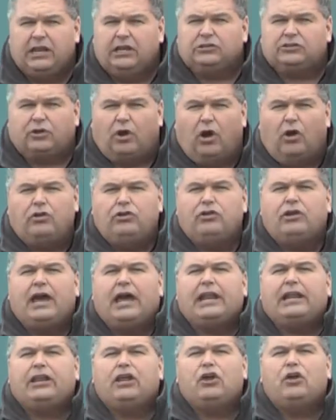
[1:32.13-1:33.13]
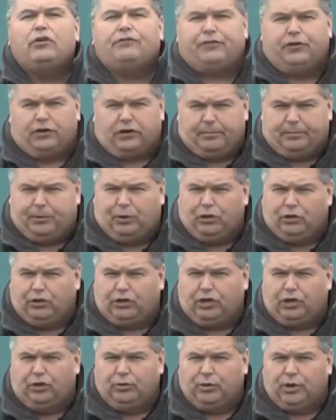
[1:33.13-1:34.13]
So all you got to do, if you're a computer
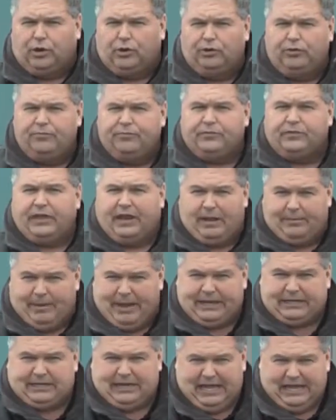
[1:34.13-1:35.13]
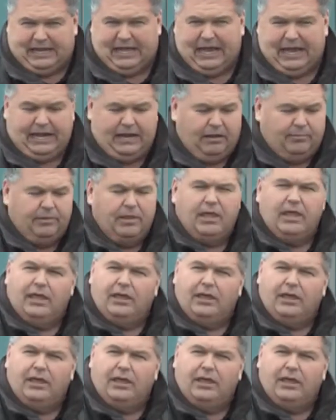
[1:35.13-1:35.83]
guru, and I'm acting like I am,